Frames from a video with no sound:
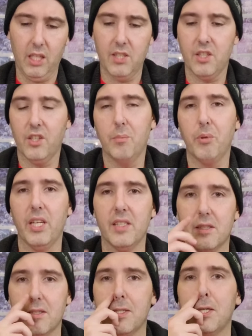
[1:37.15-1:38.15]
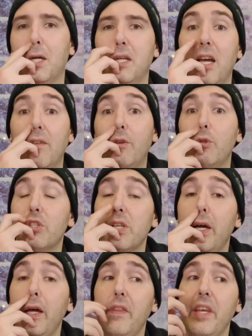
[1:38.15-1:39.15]
It's a good place to start. Now, if you
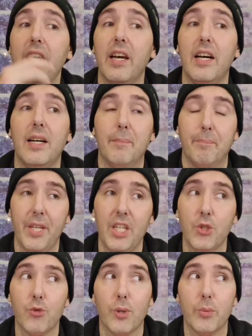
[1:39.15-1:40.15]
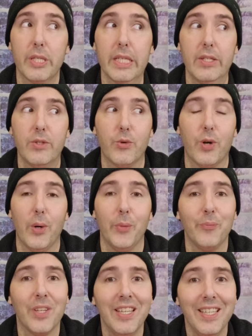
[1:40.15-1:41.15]
saw the um, intro to
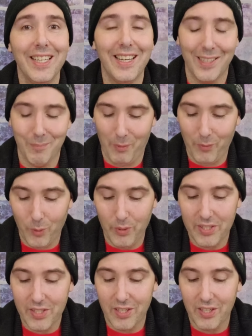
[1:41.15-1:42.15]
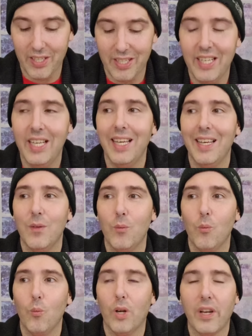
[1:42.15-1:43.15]
intro uh, before we started,
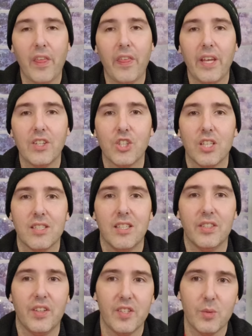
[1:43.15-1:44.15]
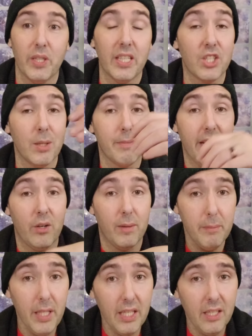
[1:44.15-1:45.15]
one of the things Chantal did this week that jumped out at
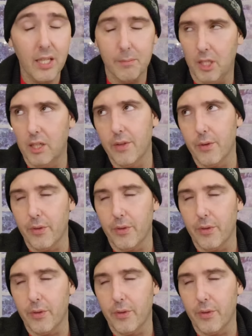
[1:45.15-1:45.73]
me, among other